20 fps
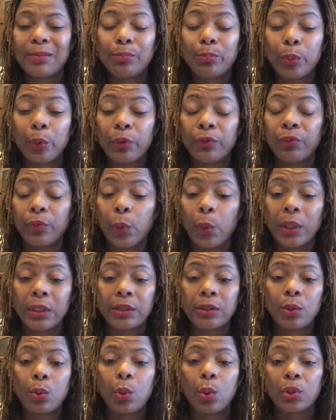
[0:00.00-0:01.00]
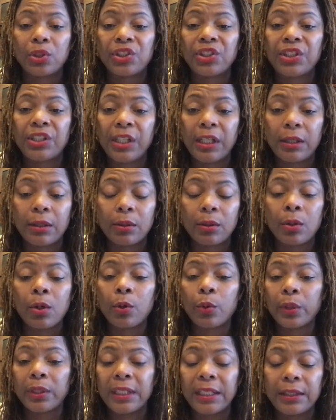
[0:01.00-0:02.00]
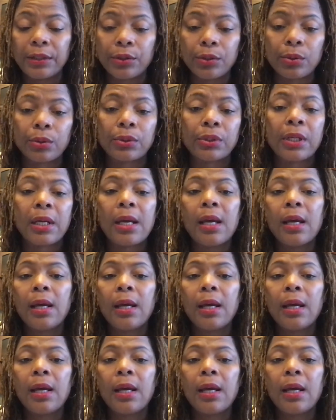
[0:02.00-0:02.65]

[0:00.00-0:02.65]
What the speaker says: brute force or steal credentials